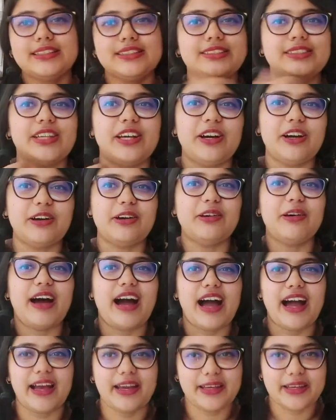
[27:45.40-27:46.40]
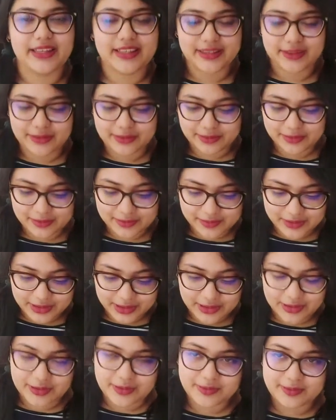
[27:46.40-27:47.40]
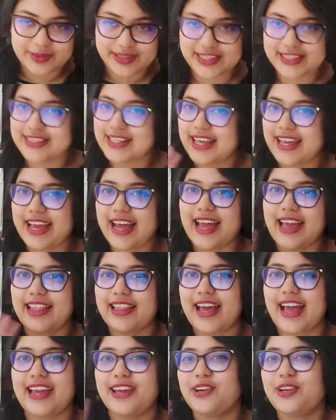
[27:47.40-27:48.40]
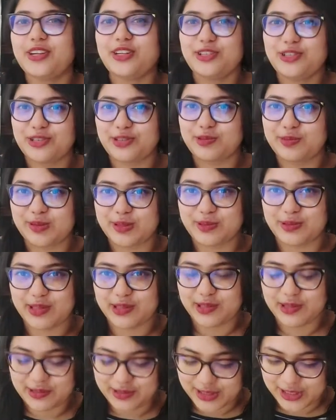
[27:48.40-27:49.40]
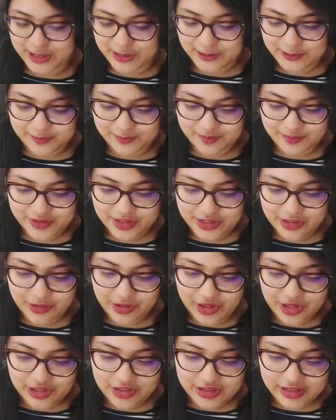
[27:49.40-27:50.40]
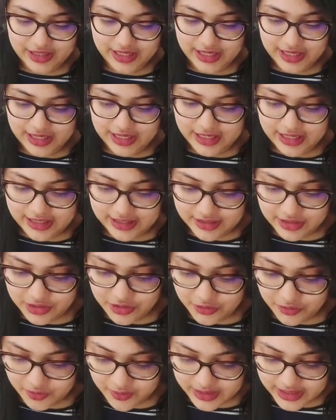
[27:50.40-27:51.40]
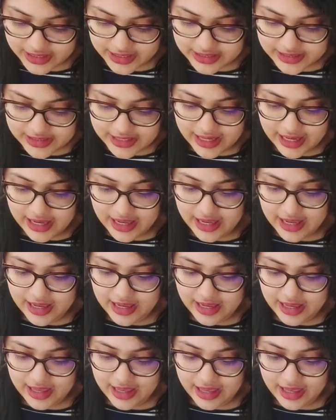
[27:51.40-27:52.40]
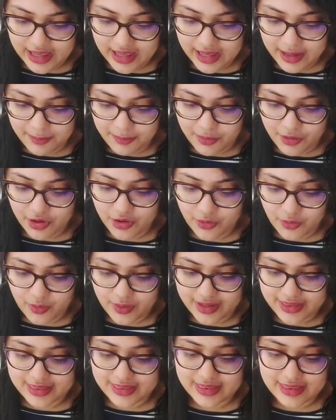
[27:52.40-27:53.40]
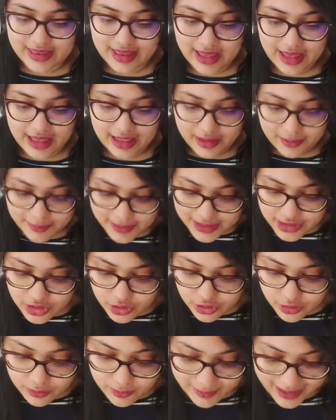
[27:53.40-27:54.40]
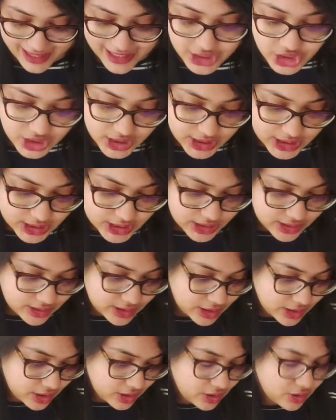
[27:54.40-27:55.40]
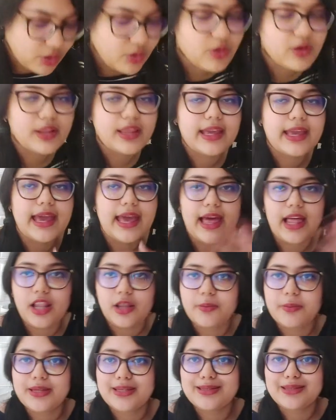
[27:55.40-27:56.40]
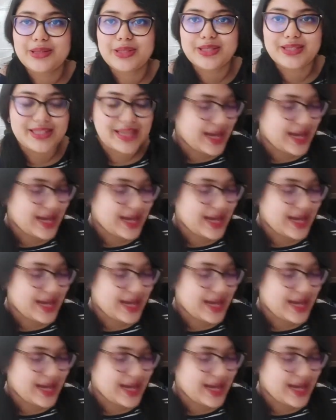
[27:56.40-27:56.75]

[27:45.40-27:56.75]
so I, you know, because like I, I couldn't choose between those two. So Earthling is to read a book with elemental magic or like an element in the